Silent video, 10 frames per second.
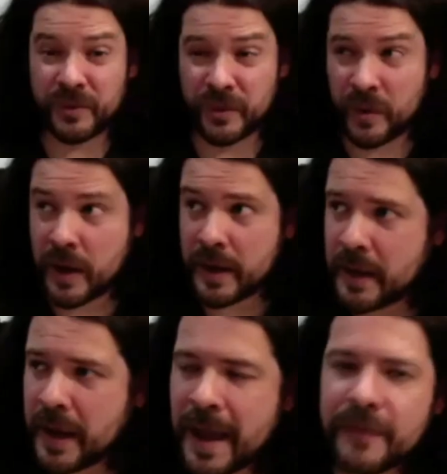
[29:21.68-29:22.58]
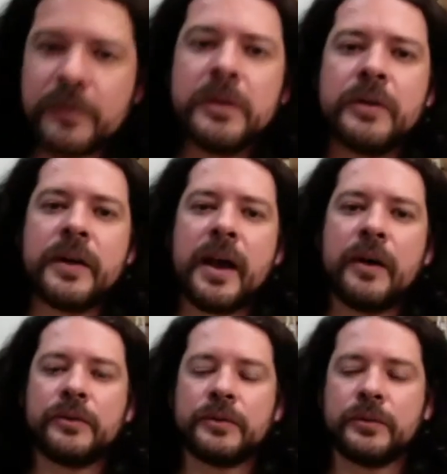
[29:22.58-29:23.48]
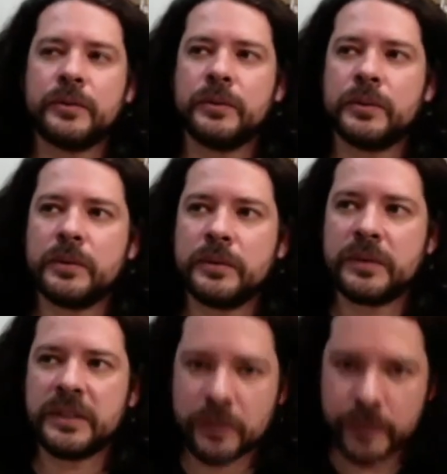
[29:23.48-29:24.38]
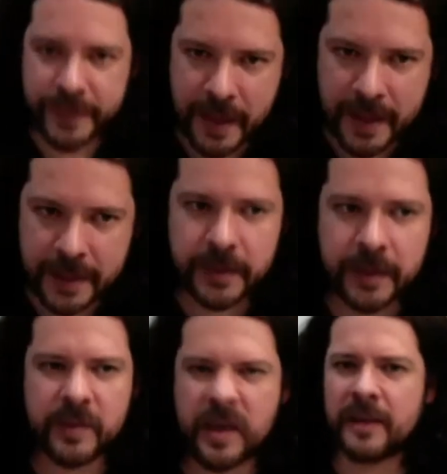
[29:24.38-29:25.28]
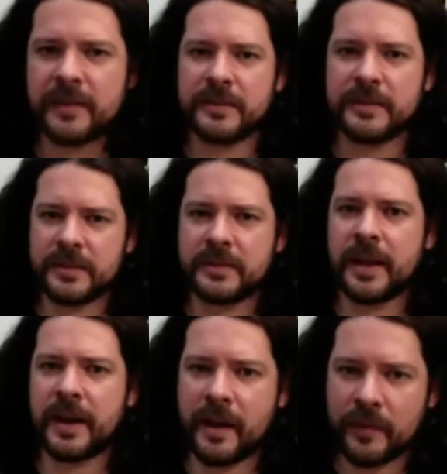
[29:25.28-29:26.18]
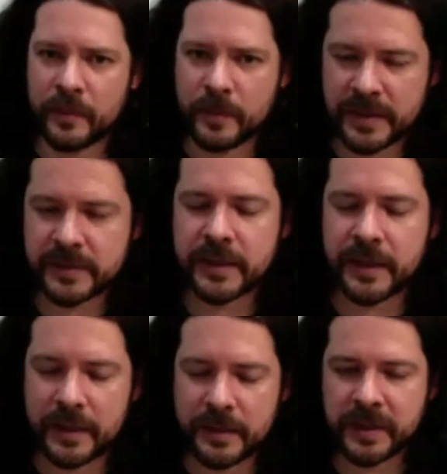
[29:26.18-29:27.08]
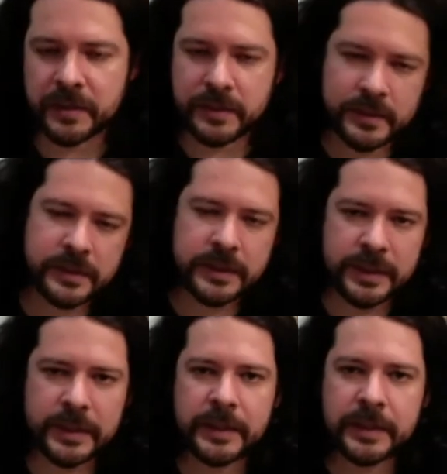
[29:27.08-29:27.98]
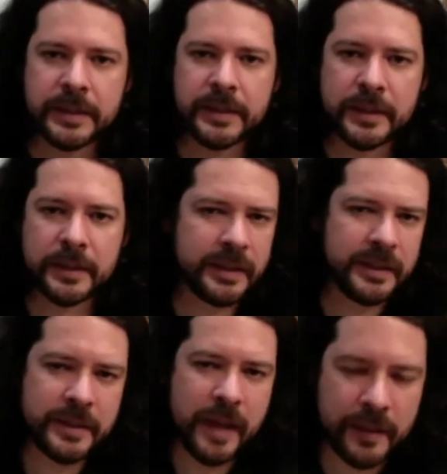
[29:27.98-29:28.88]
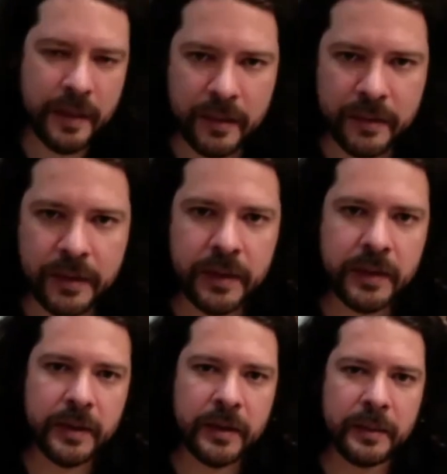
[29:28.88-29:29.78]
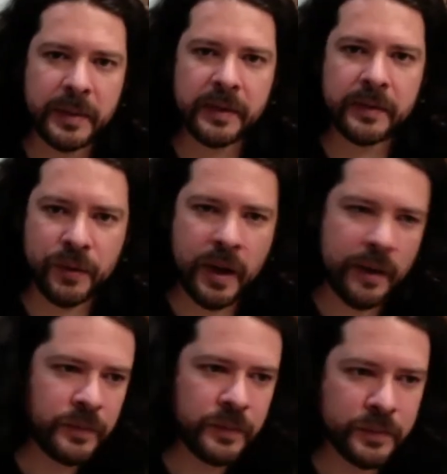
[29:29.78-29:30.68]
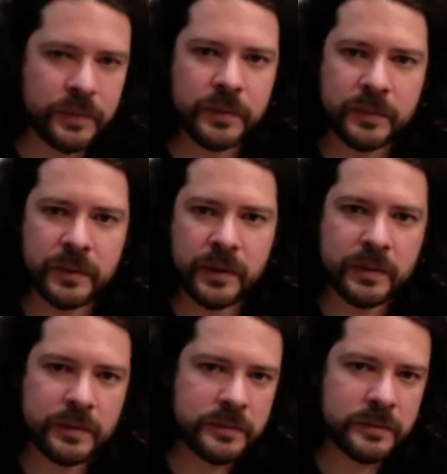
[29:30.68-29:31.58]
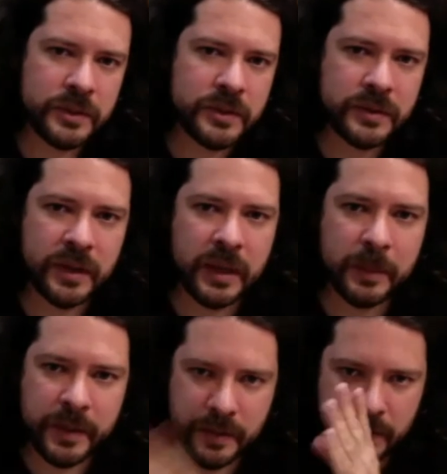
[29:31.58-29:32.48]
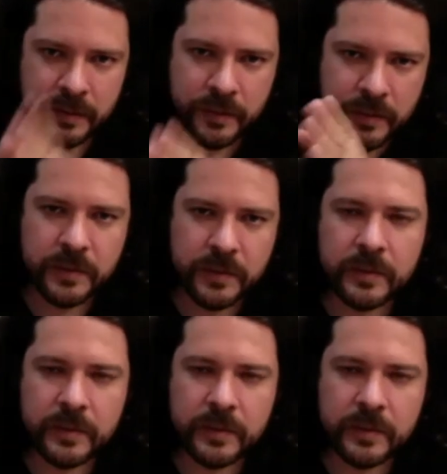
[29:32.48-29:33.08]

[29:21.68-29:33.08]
know, I, I had to learn how to deal with that and not just get it under my skin because it's not healthy. I mean, you have to, you know, just keep it in your...